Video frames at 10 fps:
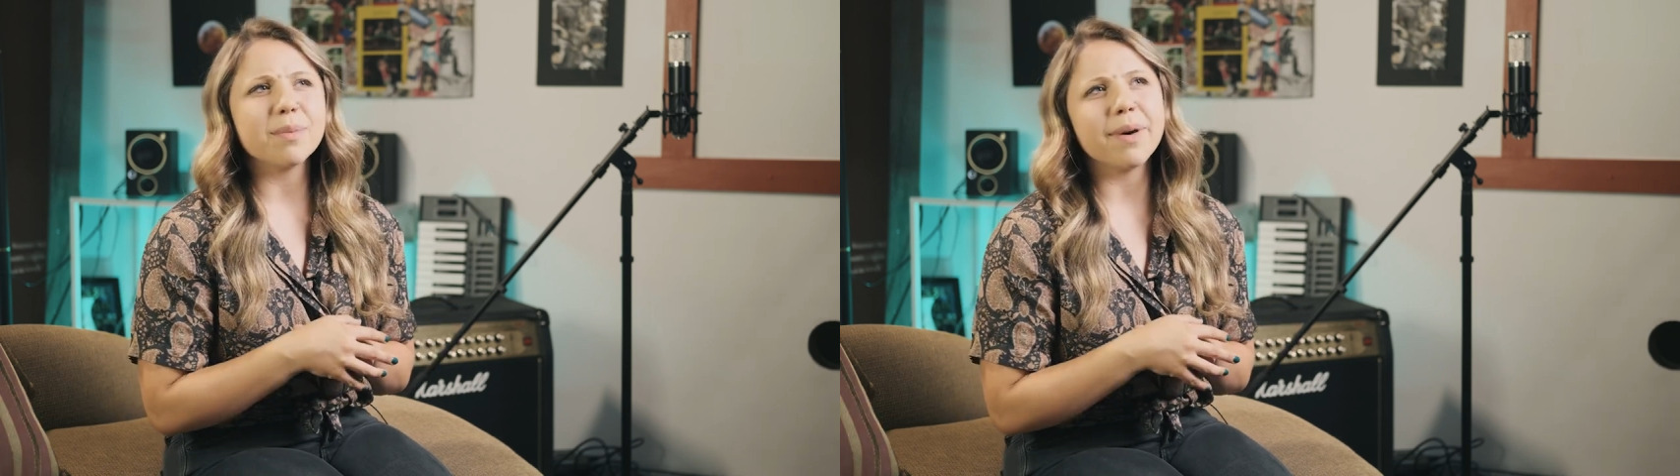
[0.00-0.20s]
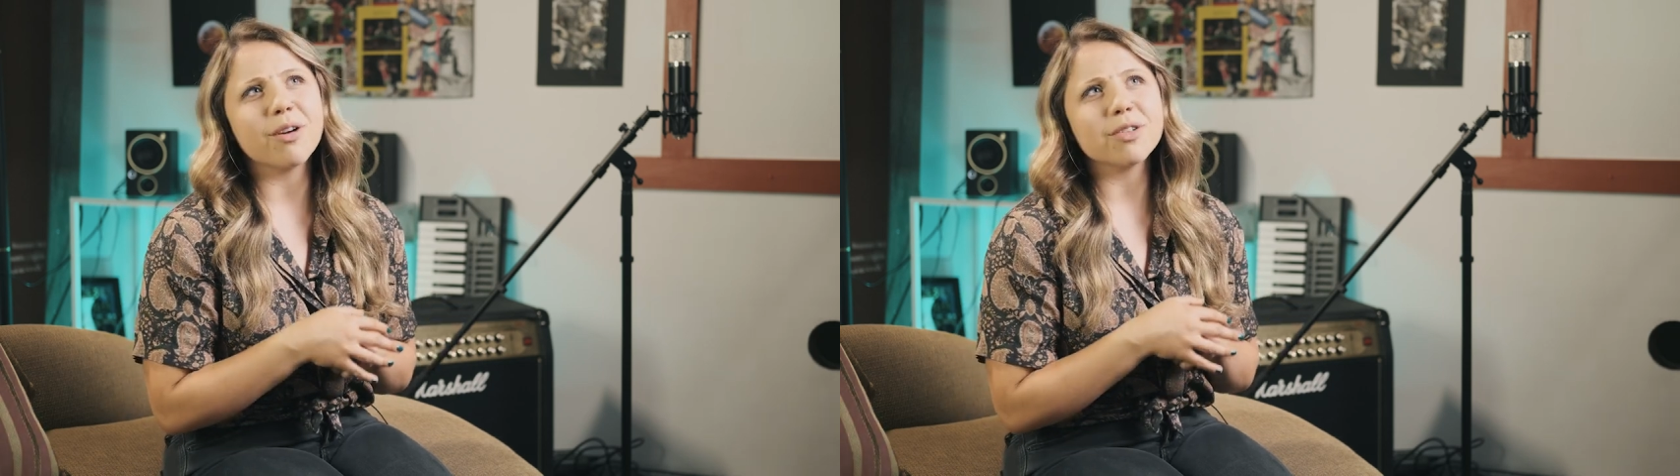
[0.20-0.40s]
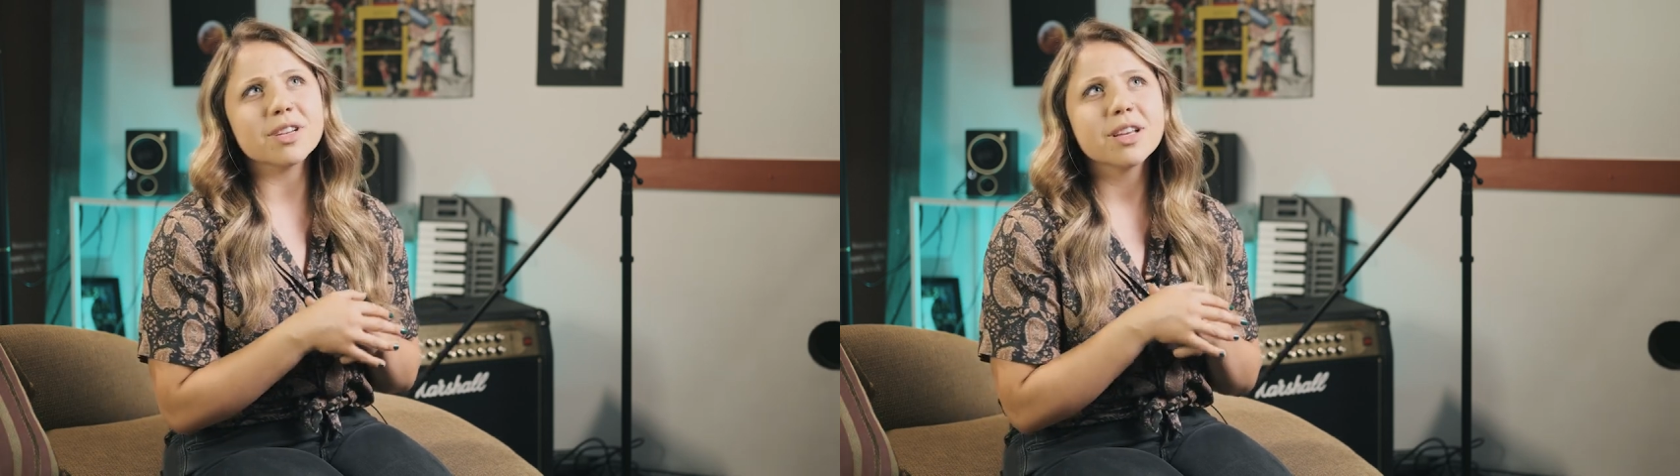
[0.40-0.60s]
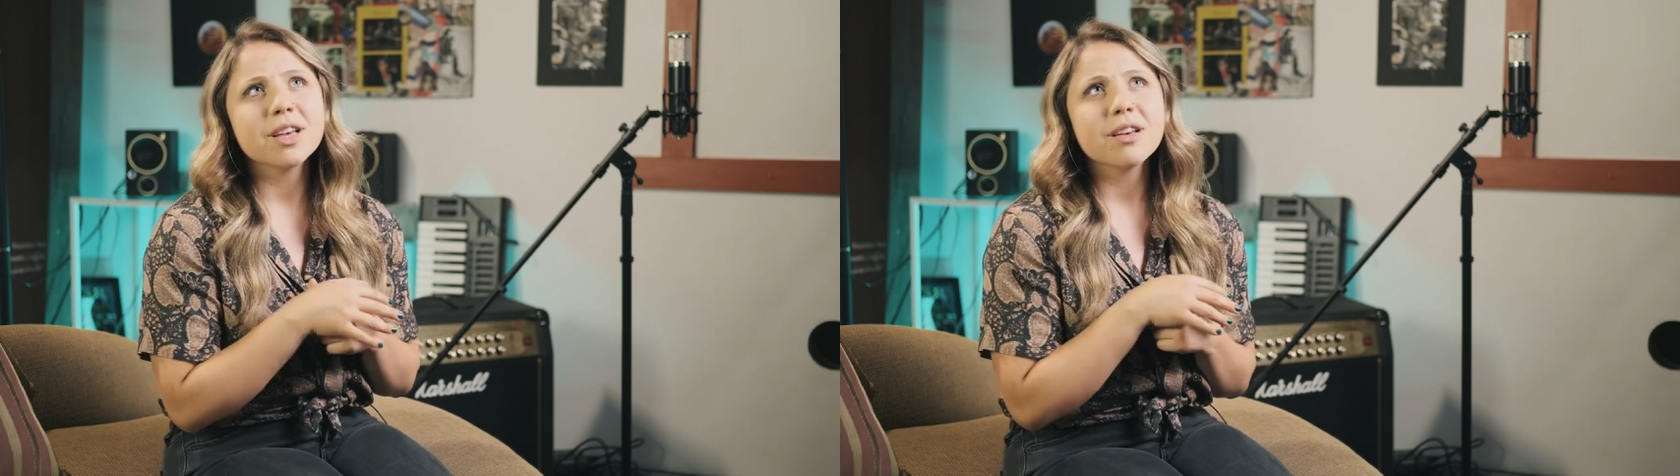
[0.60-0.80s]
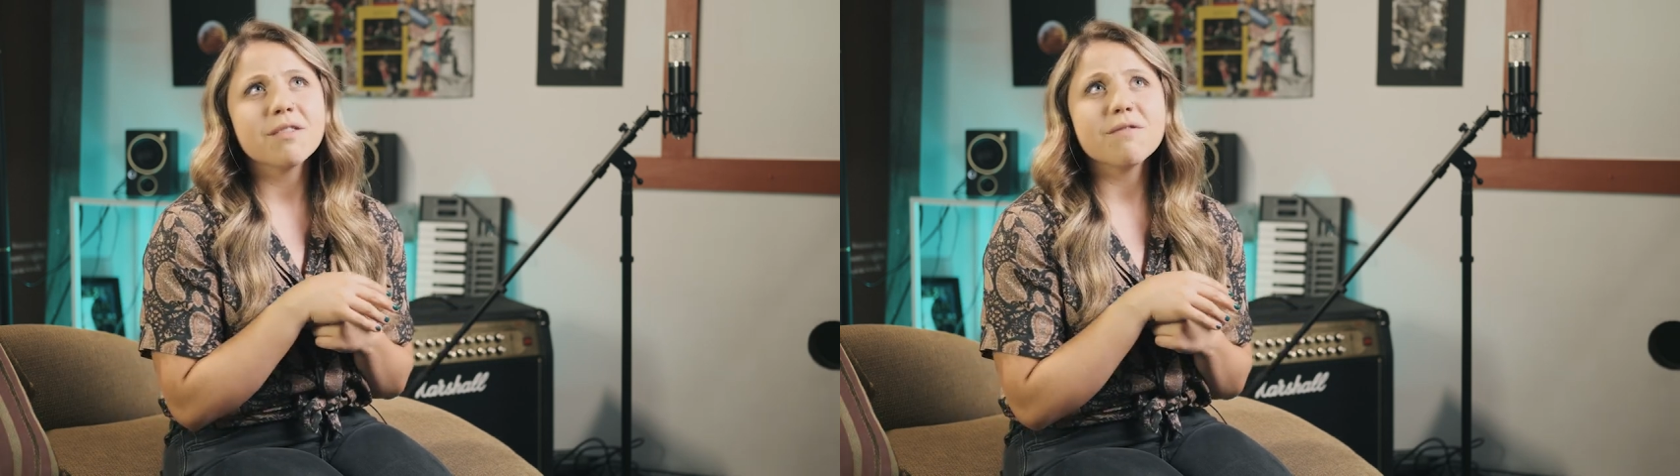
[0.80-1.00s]
about
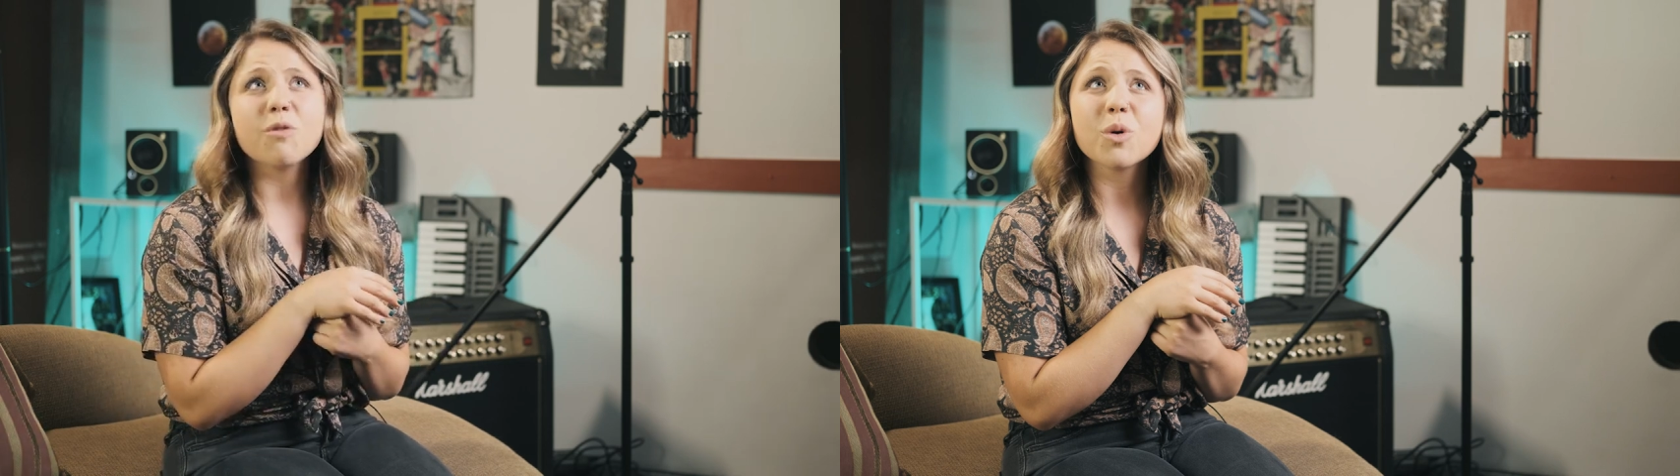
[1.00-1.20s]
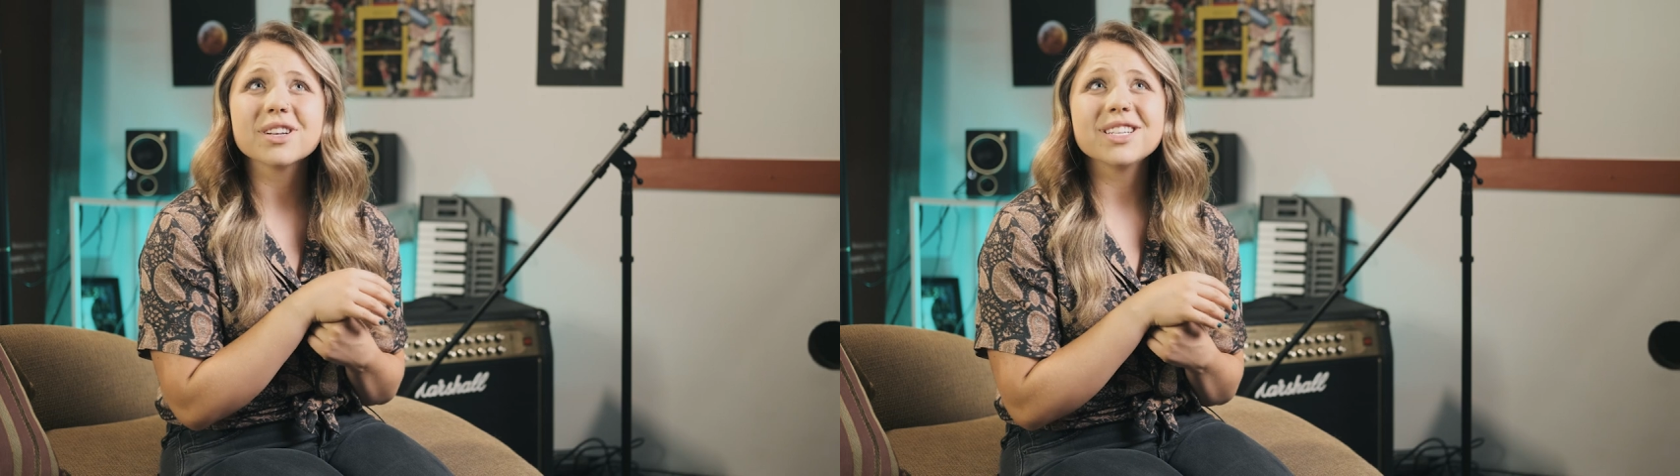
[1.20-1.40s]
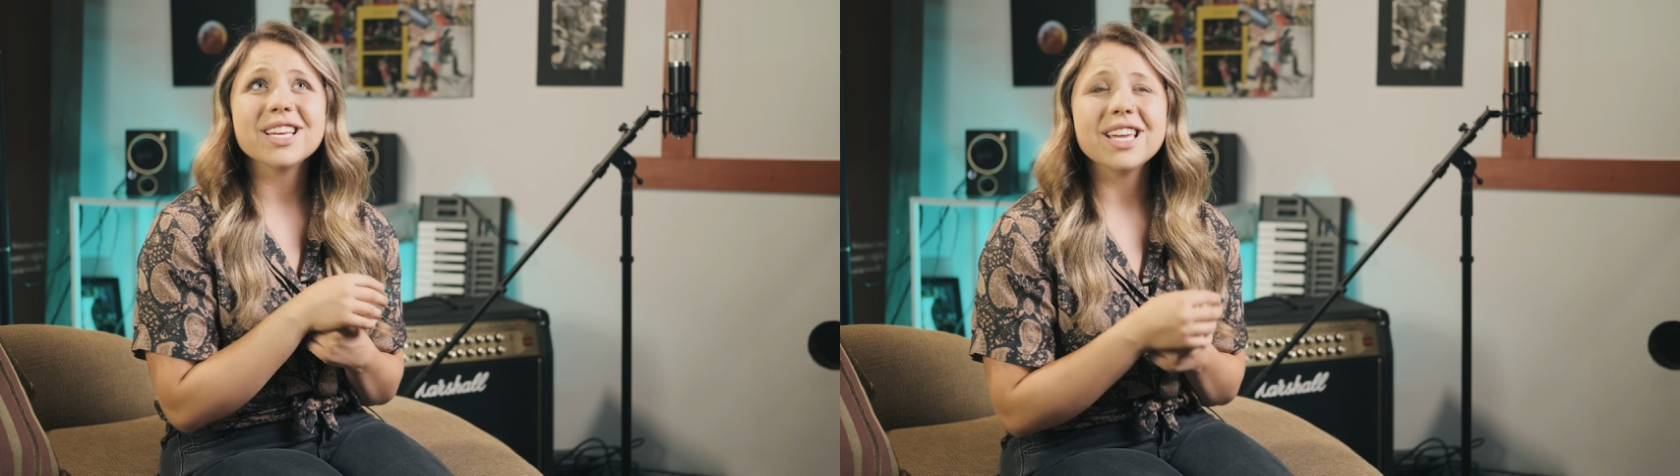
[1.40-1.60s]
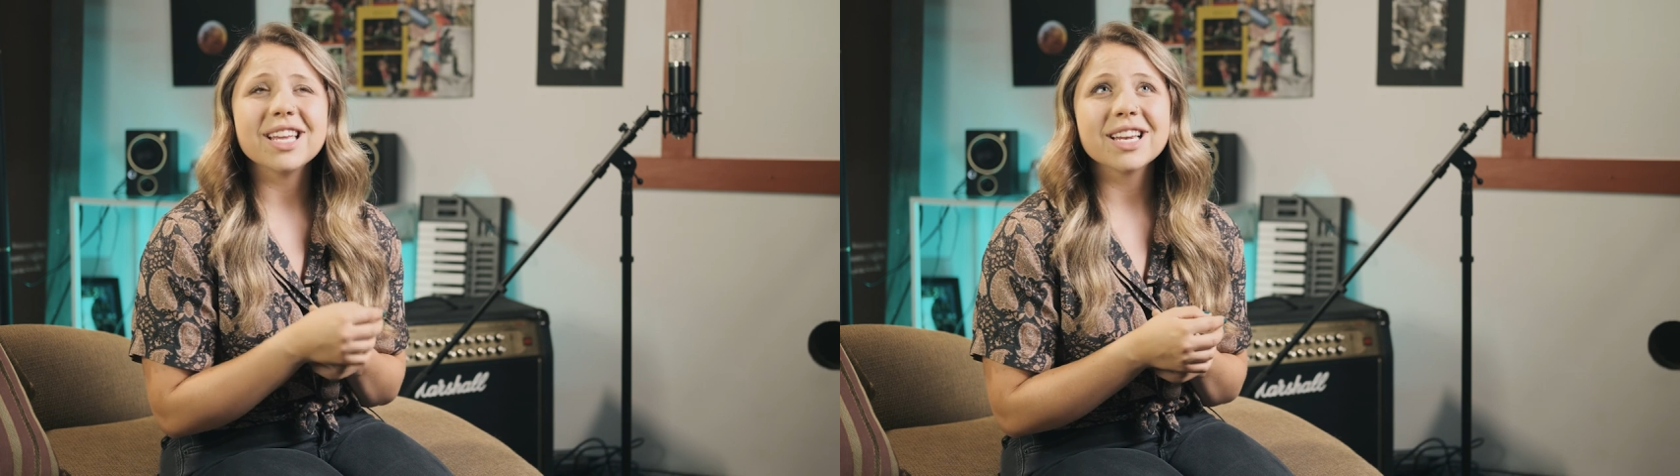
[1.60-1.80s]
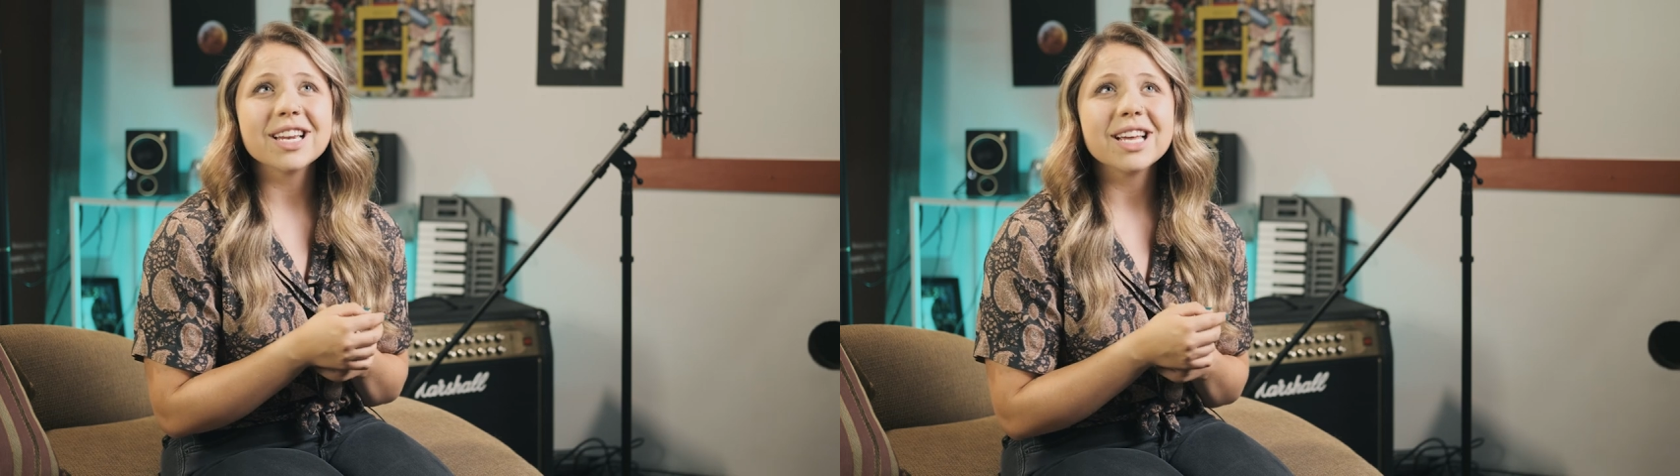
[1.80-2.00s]
14,